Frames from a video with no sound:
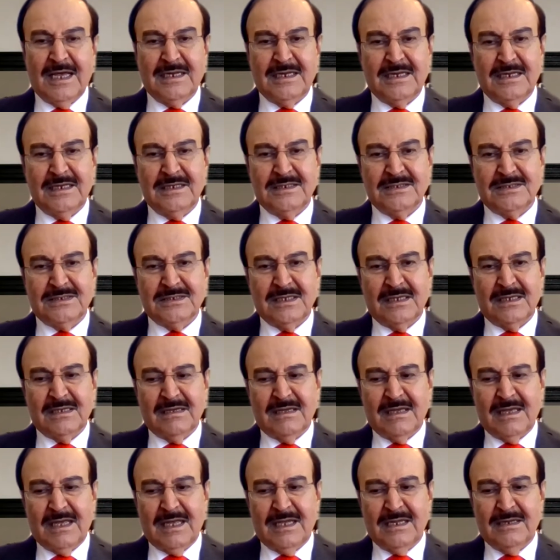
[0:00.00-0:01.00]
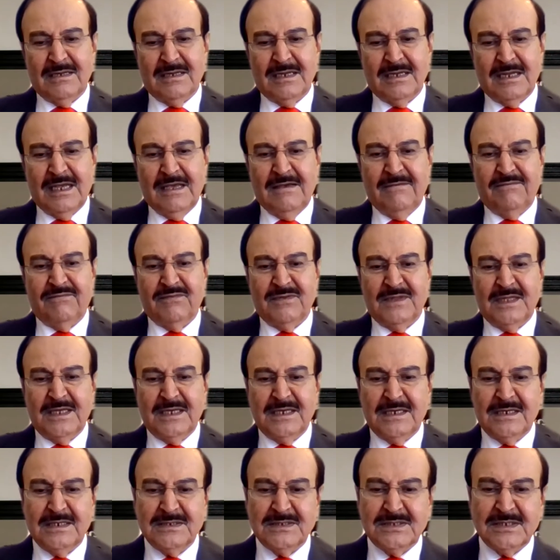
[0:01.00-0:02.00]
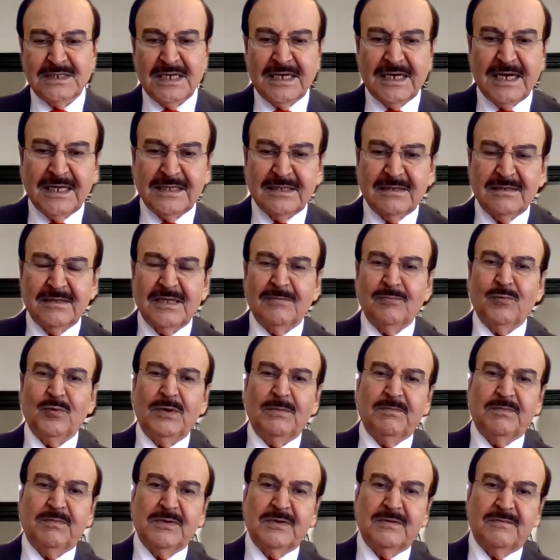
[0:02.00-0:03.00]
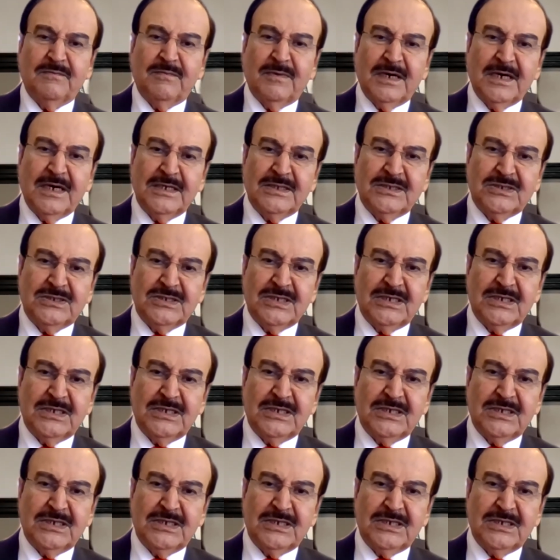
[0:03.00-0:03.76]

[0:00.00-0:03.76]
And if there is a cut, we provide